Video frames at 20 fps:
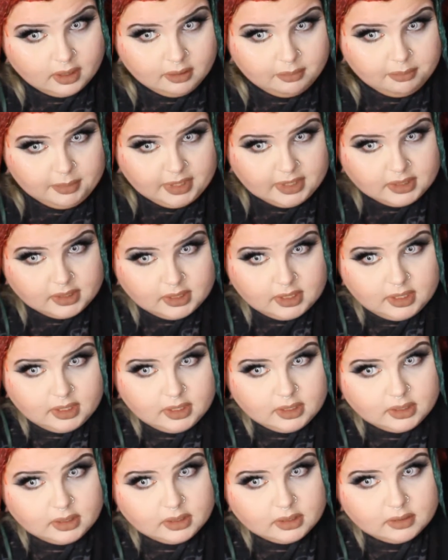mix in
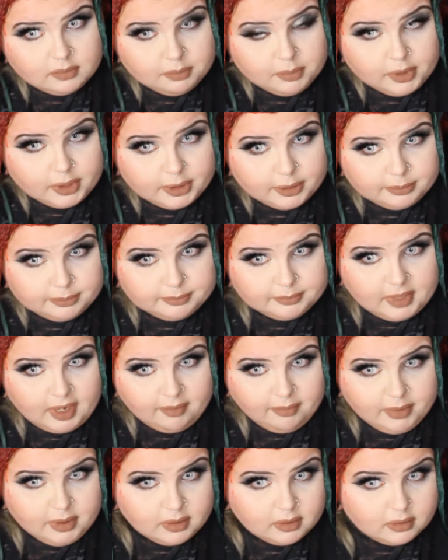this, but
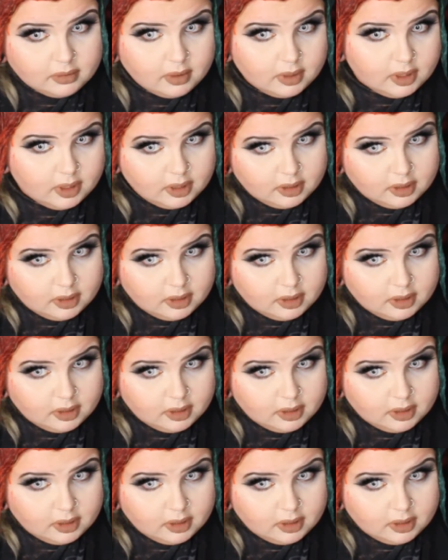I've been